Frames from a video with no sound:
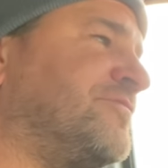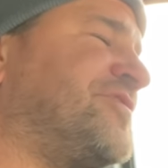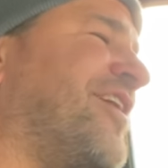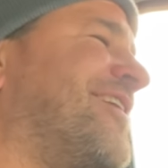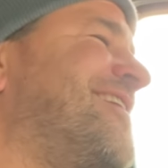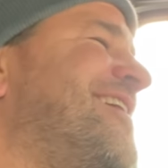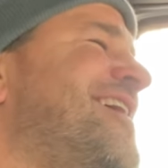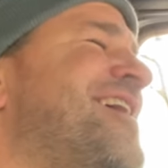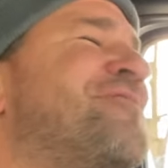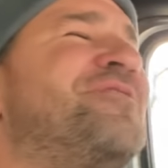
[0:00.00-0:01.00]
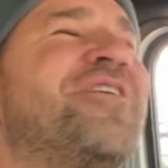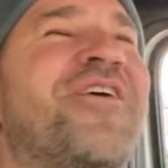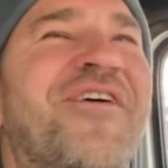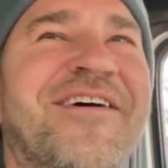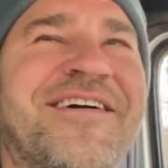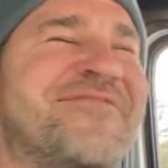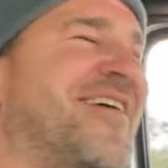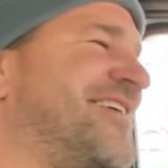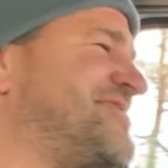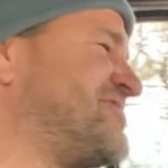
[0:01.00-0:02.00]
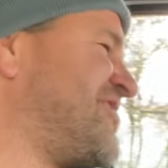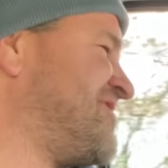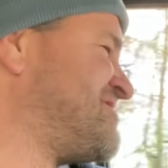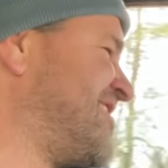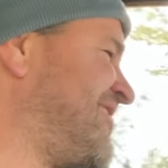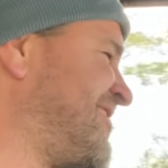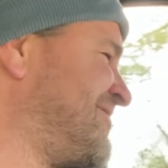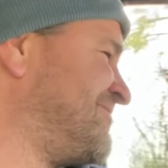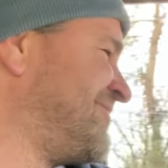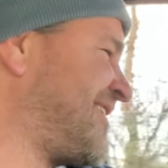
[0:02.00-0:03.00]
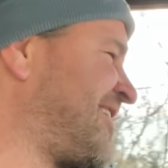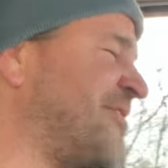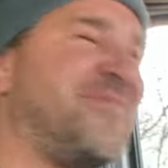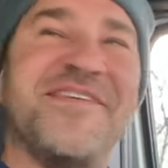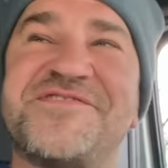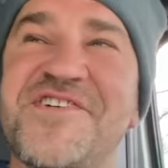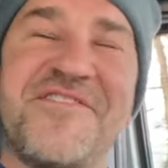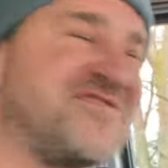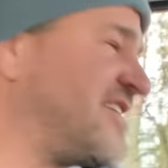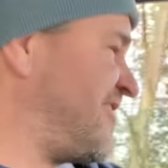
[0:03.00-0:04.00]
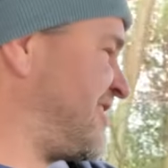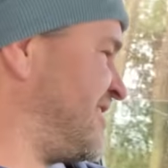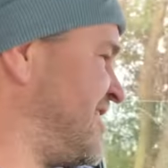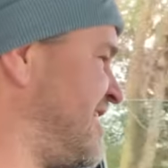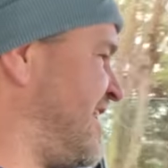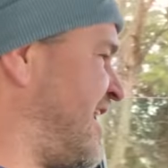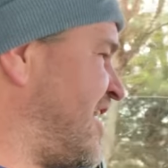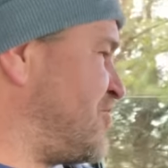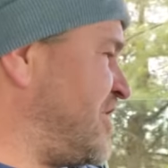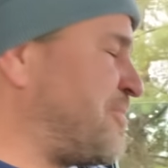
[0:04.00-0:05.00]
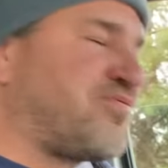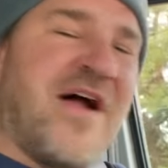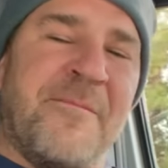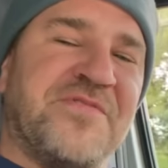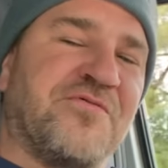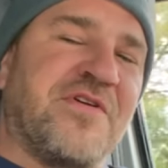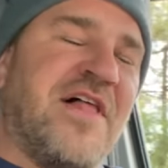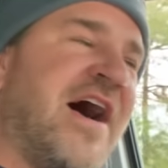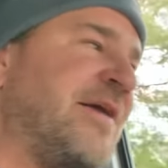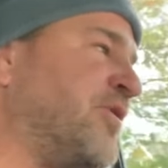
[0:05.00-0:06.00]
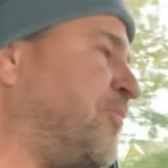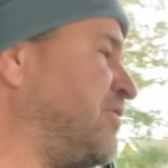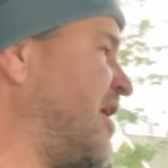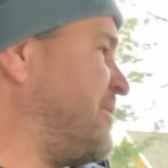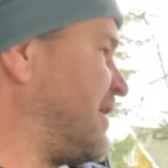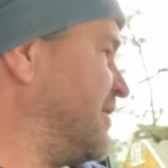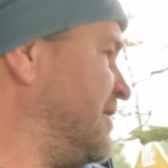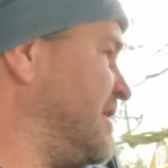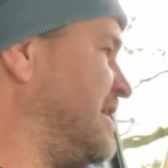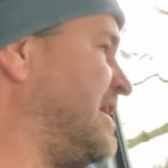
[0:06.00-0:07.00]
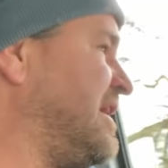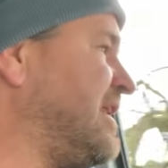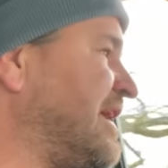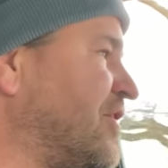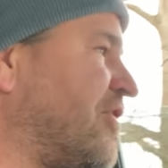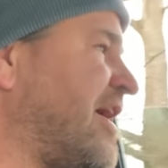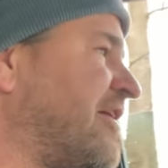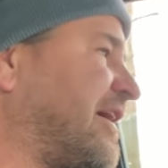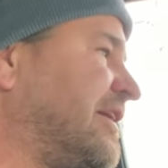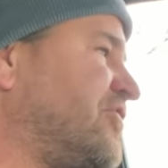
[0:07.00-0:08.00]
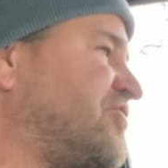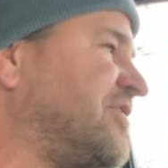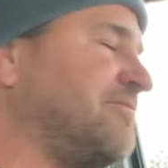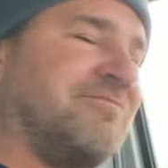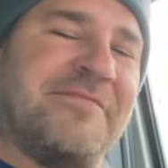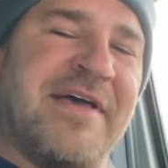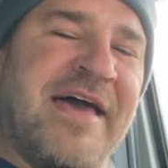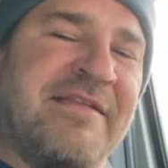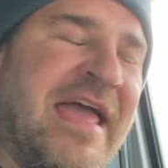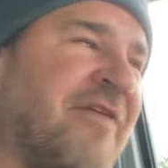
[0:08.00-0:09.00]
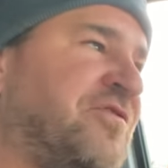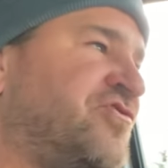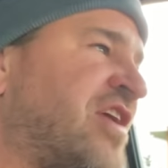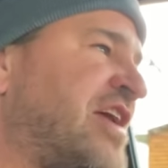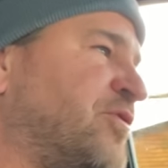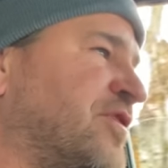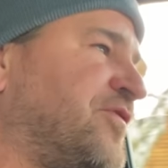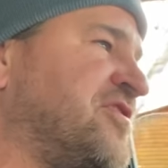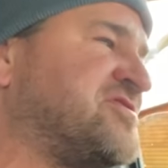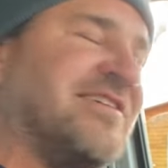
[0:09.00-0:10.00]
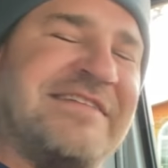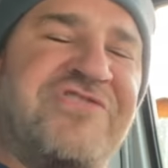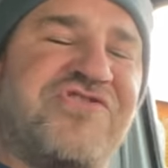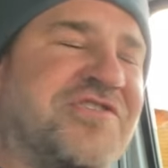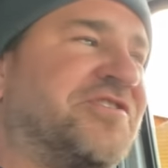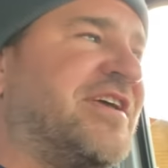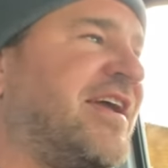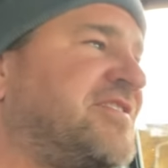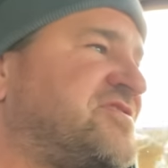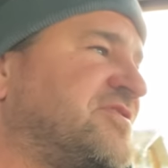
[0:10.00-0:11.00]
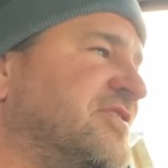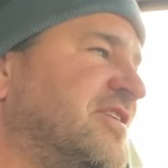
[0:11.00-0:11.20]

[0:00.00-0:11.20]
sorry, if you are in my service area, my company's service area, and you need prompt and reliable plumbing, heating, or air conditioning, and after January 1st, electrical needs,